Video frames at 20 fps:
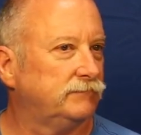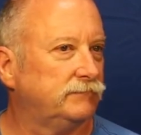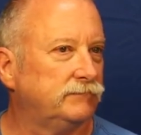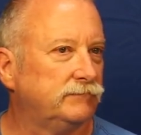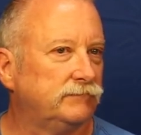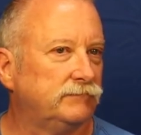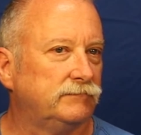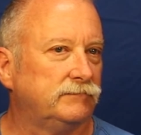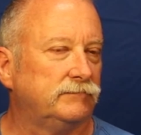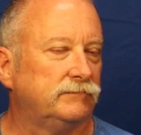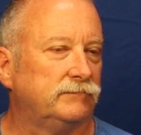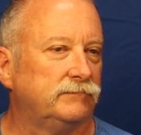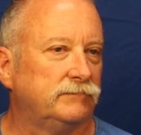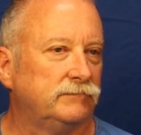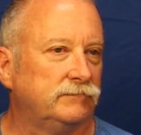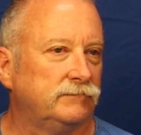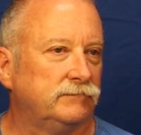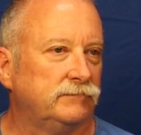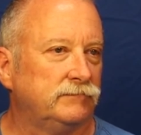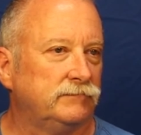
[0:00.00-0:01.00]

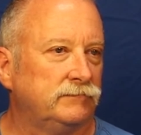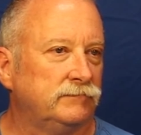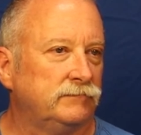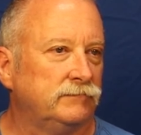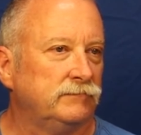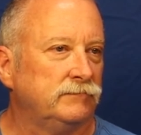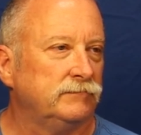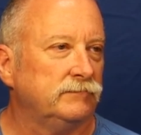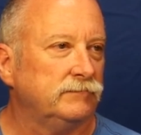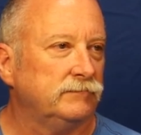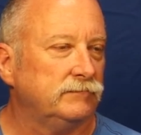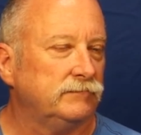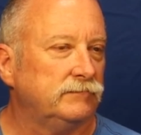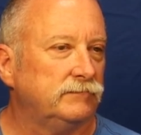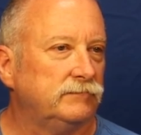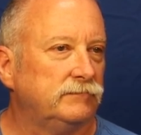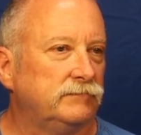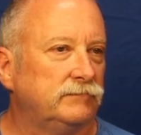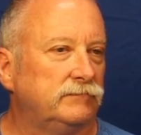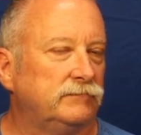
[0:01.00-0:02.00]

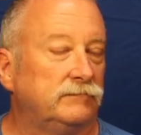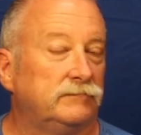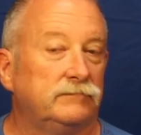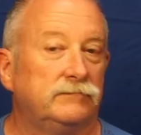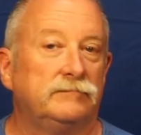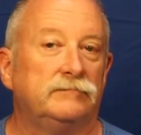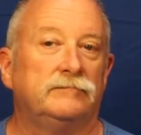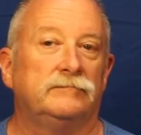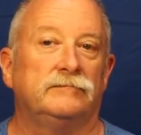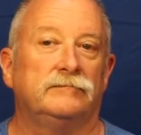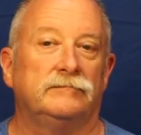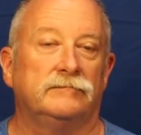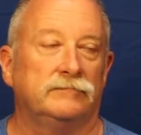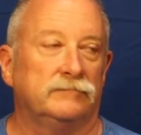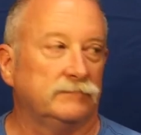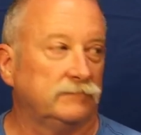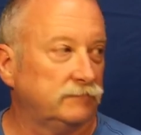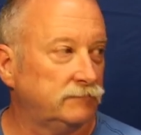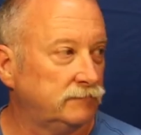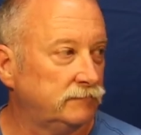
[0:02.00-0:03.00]

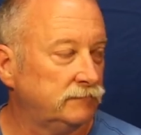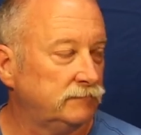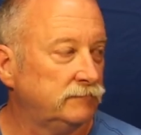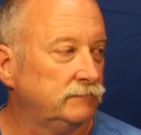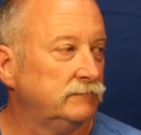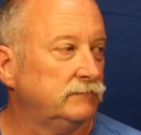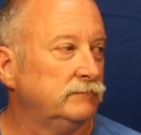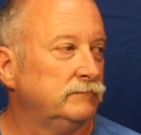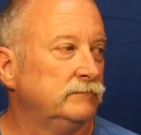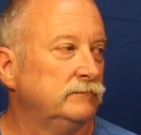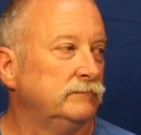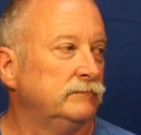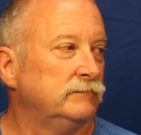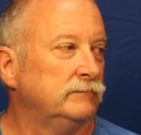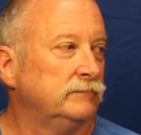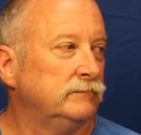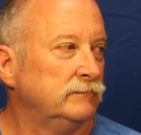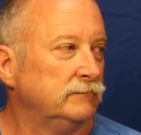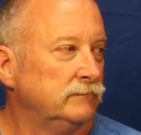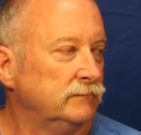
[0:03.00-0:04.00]

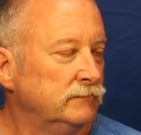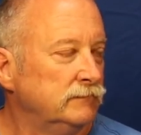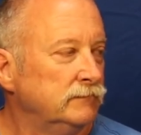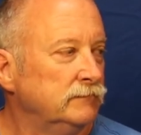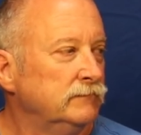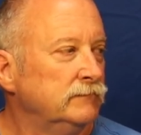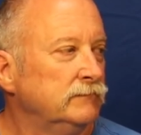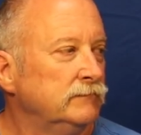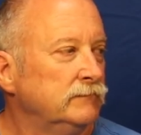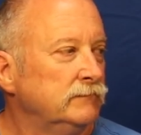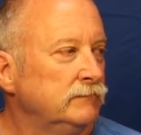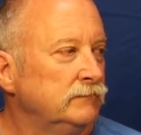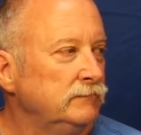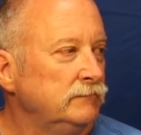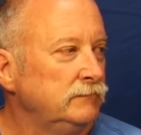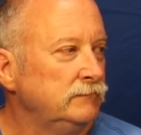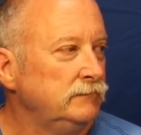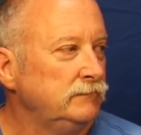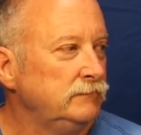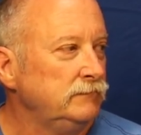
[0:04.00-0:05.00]

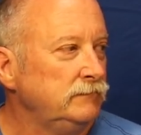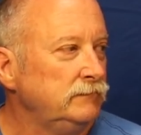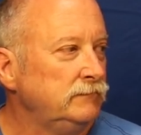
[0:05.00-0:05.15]
(silent)